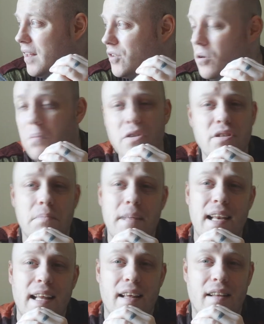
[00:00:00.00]
That's almost 1
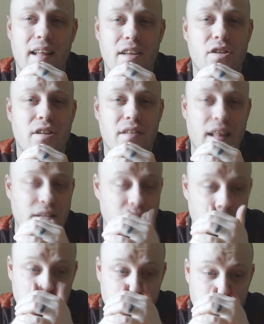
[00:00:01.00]
million. That's
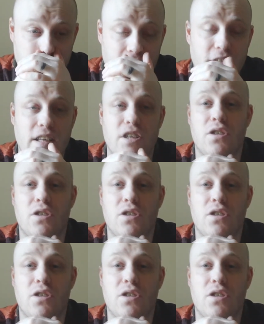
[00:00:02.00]
250